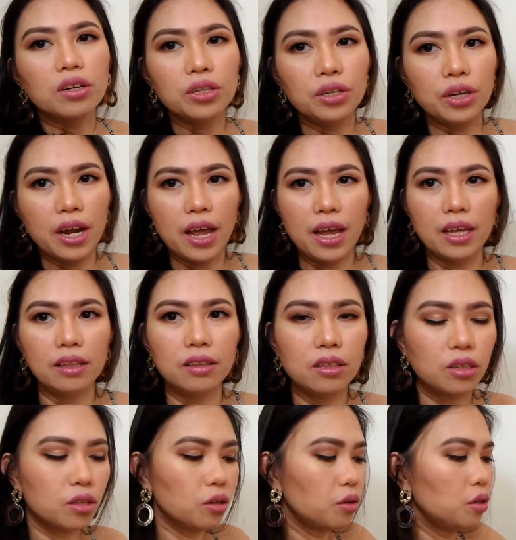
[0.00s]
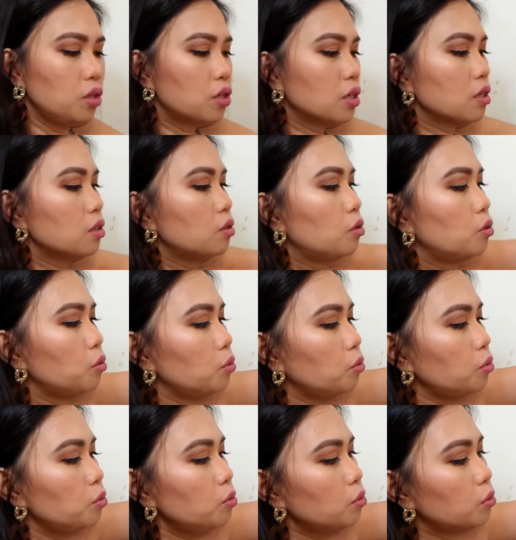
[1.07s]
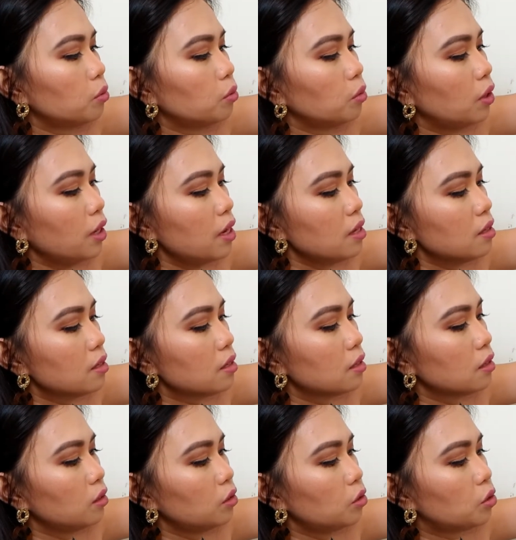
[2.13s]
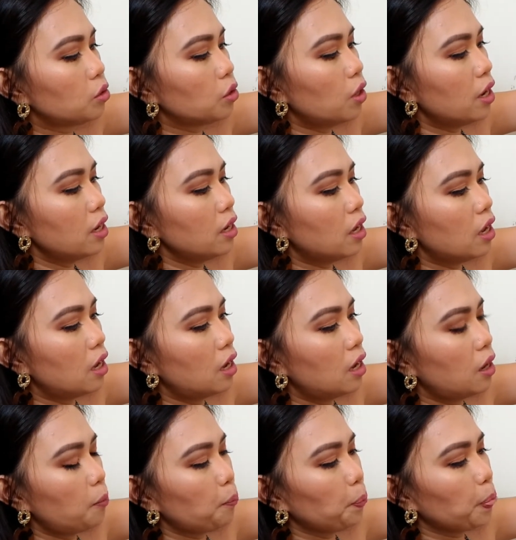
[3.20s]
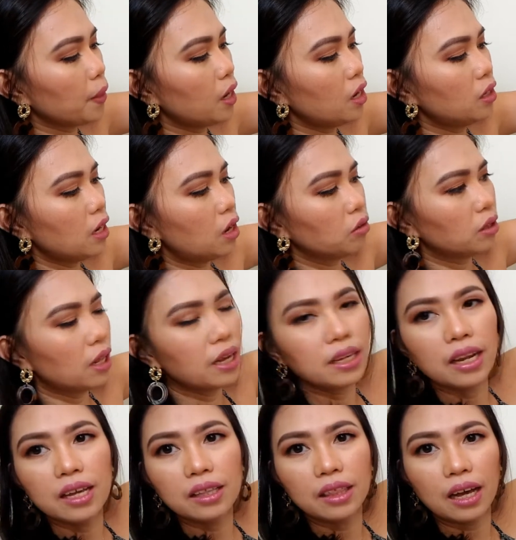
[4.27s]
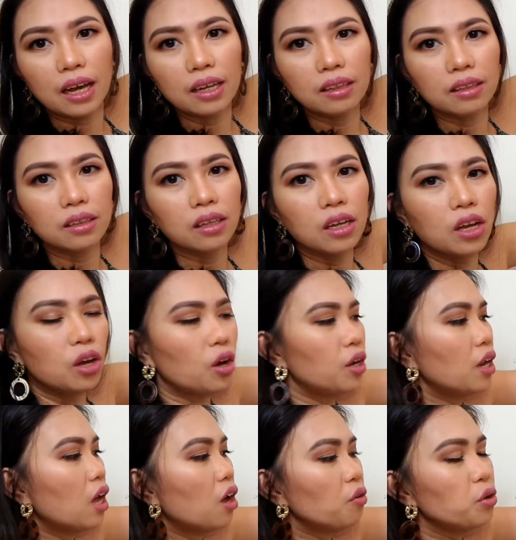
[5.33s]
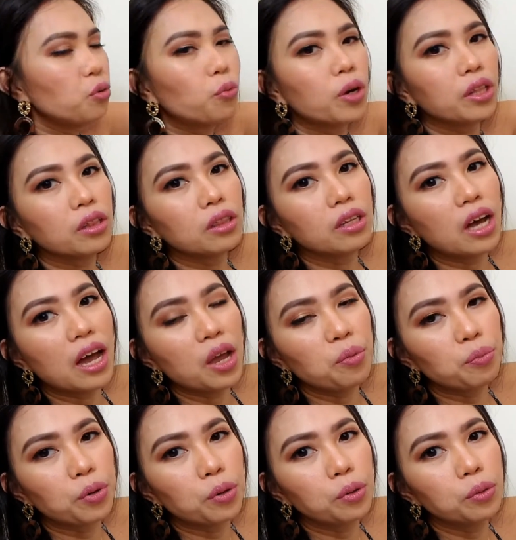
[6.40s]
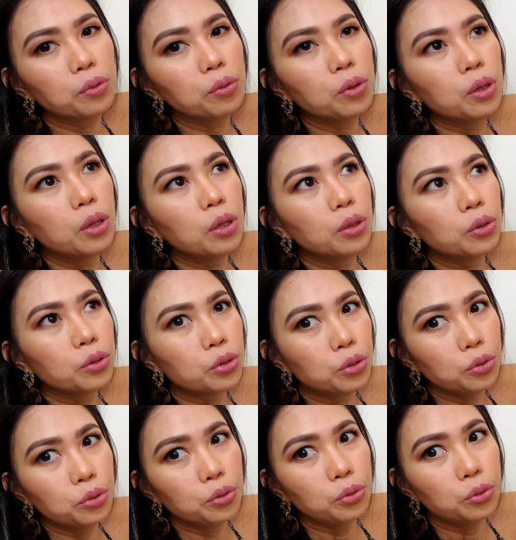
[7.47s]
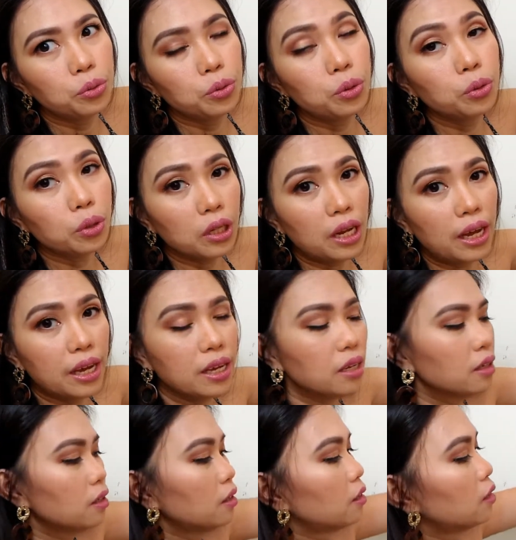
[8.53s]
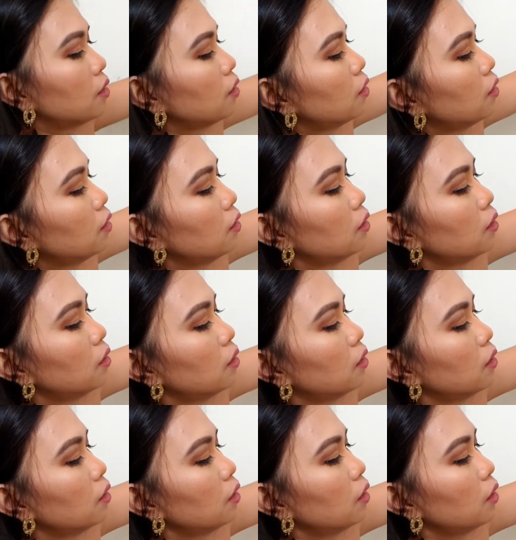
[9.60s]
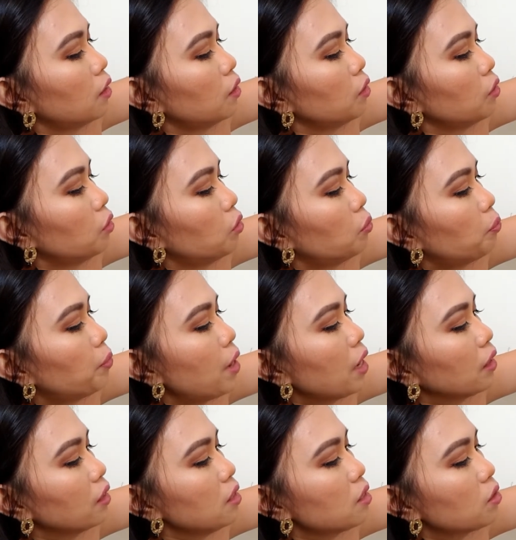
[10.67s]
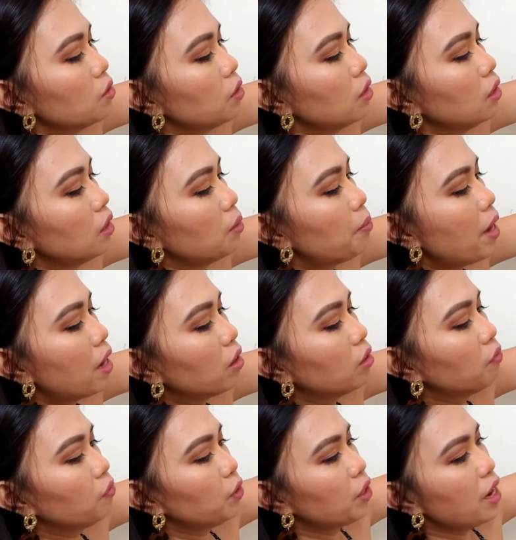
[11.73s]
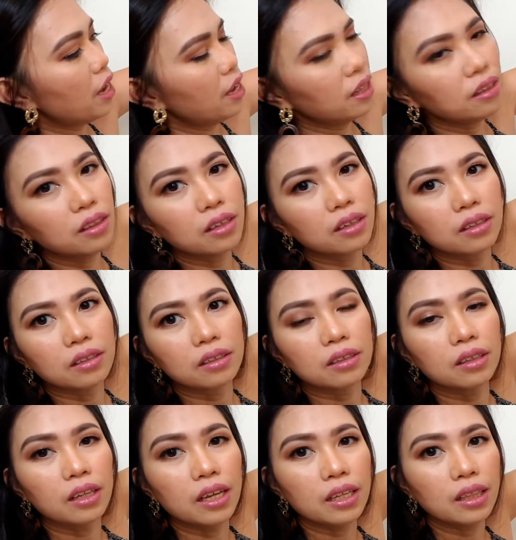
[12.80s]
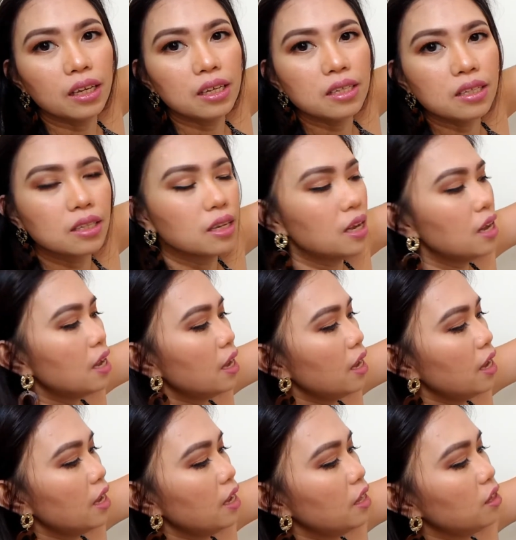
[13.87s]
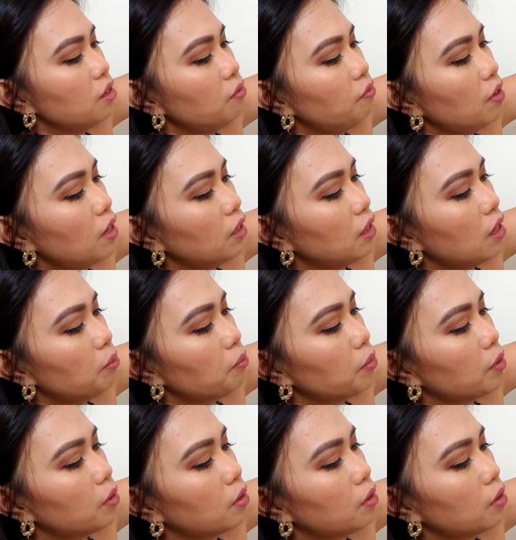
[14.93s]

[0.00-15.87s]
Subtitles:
on your hand. So you just do this, draw an outline like that, on how you want the eyebrow to look like. There you go. Practice on the back of your hand, like this, and you fill it up.